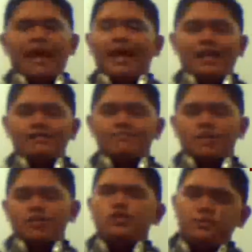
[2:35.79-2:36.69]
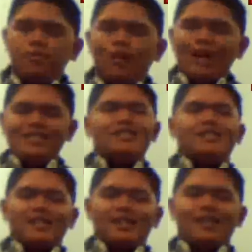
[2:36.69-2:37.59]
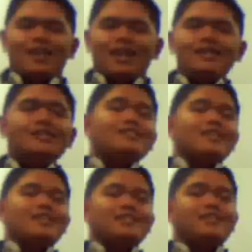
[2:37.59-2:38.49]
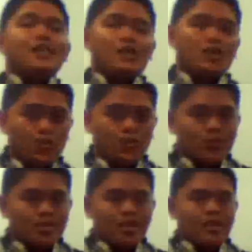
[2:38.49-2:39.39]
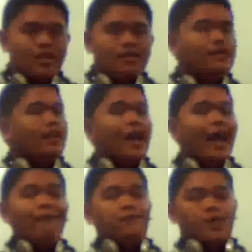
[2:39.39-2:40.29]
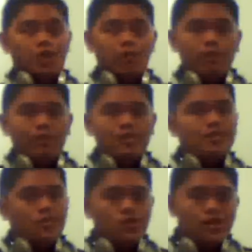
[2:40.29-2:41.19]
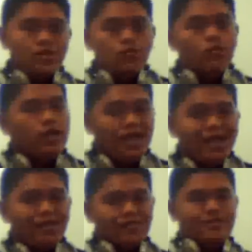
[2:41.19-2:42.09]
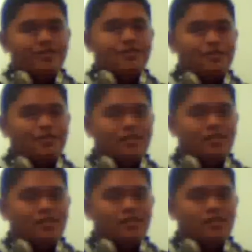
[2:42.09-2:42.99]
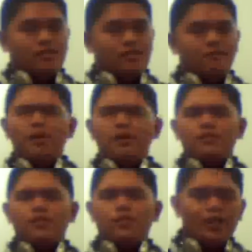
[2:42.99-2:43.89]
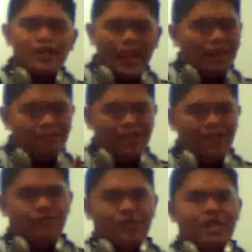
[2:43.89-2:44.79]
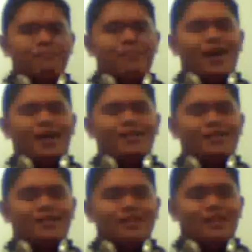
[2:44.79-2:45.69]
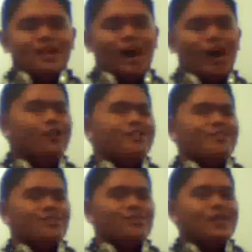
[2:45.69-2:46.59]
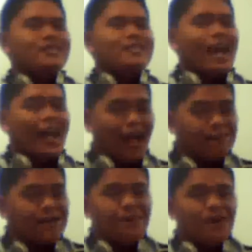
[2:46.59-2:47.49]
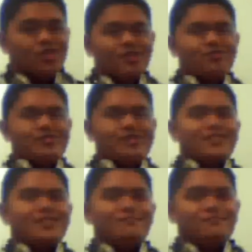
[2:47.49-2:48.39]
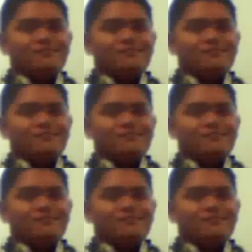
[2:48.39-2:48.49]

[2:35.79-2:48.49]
And surprisingly, it has lessened the queues that hampered UPMin students for years. But with that benefit in mind, are the students happy about the new system?